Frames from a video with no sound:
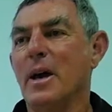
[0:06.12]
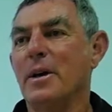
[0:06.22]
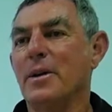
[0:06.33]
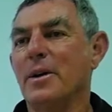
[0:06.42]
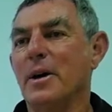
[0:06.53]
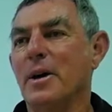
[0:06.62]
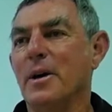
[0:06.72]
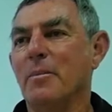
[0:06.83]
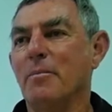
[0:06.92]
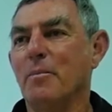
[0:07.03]
and
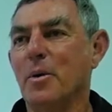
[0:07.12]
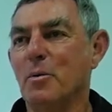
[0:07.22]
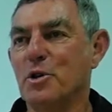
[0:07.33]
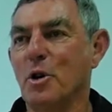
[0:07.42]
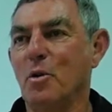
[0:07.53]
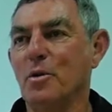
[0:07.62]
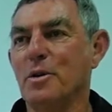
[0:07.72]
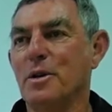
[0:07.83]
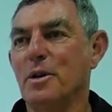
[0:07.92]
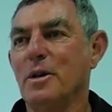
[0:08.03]
we were
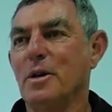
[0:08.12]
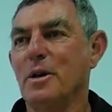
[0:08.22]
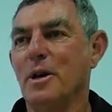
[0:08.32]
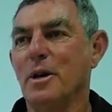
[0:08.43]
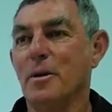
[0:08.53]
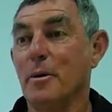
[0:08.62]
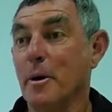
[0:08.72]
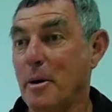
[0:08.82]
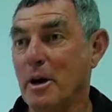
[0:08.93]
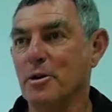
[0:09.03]
told
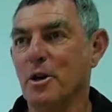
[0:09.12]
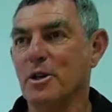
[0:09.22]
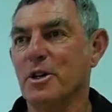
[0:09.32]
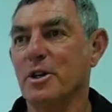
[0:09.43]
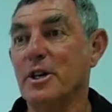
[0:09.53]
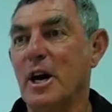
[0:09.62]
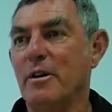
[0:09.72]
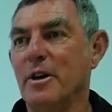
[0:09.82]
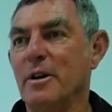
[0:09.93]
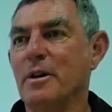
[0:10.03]
about Dr.
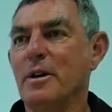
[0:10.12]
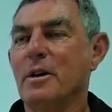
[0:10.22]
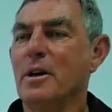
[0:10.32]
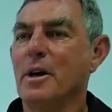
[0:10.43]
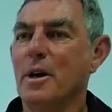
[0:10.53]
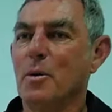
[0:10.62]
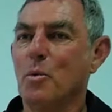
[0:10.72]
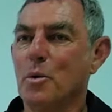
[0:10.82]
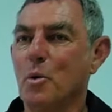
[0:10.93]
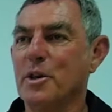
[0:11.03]
Adari
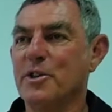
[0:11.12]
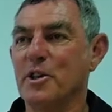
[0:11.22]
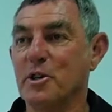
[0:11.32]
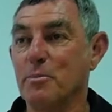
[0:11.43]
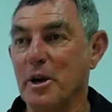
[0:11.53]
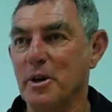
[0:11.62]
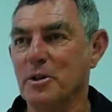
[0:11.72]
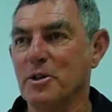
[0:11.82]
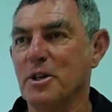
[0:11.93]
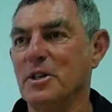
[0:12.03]
with all his
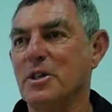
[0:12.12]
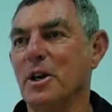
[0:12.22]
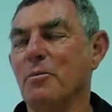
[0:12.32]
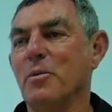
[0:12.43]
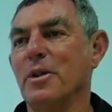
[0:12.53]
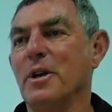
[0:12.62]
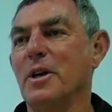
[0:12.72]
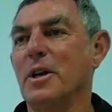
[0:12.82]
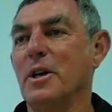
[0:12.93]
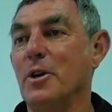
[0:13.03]
experience he's done with
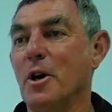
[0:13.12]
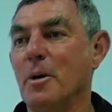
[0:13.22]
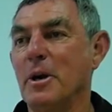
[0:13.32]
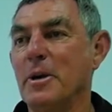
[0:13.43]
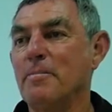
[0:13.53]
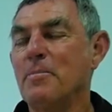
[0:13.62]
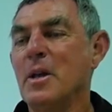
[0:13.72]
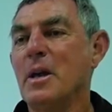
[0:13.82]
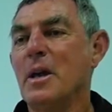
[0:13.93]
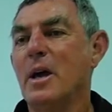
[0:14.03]
the Kenya Army.
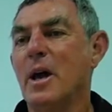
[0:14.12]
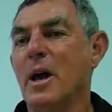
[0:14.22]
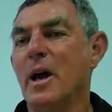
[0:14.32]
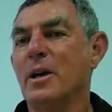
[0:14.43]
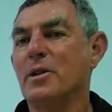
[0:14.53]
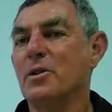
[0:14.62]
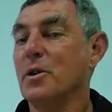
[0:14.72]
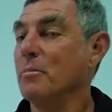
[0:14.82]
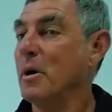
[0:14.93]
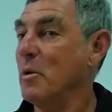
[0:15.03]
And
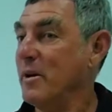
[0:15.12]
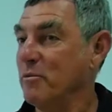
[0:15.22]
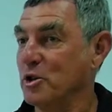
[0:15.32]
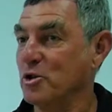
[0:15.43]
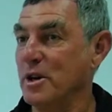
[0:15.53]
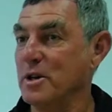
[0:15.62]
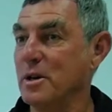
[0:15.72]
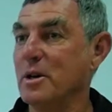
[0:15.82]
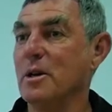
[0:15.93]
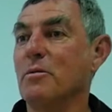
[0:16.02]
so my wife was
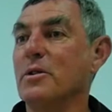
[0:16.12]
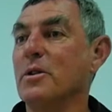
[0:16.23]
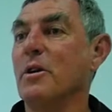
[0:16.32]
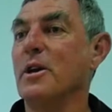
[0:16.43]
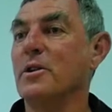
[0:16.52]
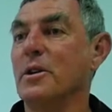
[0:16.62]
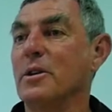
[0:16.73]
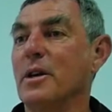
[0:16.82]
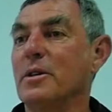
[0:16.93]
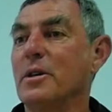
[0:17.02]
treated, and it was a great
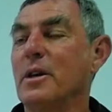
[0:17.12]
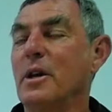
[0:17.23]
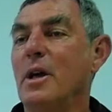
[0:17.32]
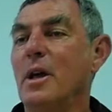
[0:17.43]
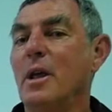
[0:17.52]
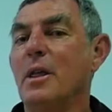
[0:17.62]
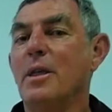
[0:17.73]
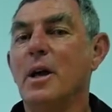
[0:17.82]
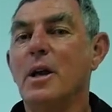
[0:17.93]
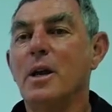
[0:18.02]
success.
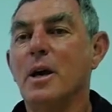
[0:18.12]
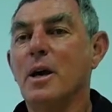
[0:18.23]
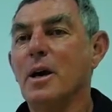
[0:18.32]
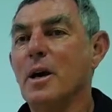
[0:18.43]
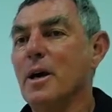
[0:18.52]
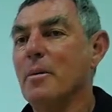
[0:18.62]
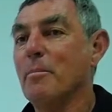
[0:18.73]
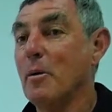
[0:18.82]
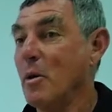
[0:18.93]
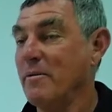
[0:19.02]
Then
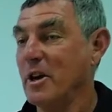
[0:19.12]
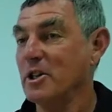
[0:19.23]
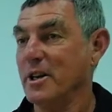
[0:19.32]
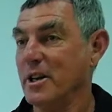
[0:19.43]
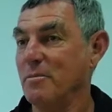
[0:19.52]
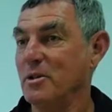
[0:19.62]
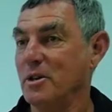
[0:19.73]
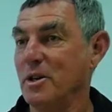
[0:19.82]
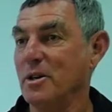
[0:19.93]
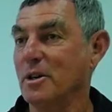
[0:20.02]
my wife actually
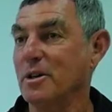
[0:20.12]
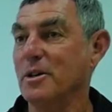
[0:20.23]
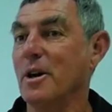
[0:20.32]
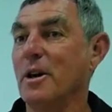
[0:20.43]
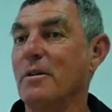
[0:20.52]
came to see Dr.